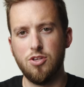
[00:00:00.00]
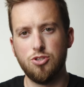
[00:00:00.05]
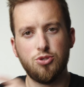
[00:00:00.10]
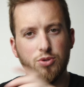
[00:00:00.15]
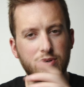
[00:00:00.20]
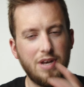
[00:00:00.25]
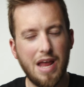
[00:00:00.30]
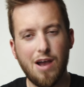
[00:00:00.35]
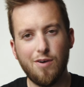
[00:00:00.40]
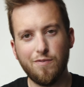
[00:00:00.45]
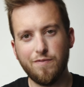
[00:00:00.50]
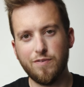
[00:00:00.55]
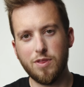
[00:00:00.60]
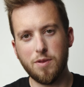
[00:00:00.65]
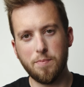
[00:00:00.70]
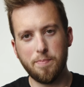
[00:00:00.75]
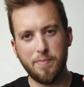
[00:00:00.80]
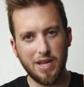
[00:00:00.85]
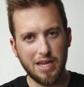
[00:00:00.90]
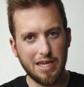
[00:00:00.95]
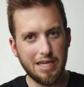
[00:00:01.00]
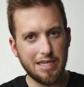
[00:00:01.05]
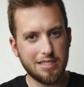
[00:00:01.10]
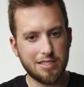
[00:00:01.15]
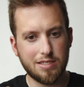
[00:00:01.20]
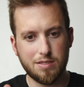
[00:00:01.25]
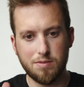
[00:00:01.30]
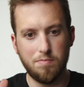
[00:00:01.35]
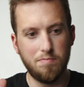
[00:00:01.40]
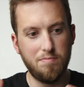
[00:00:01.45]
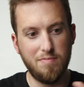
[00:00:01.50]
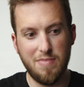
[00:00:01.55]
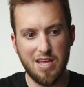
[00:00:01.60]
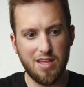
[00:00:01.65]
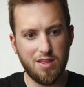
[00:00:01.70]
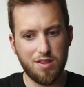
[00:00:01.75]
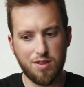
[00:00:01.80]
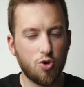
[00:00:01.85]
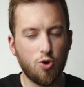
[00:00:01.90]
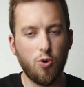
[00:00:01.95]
So now for the biggest myth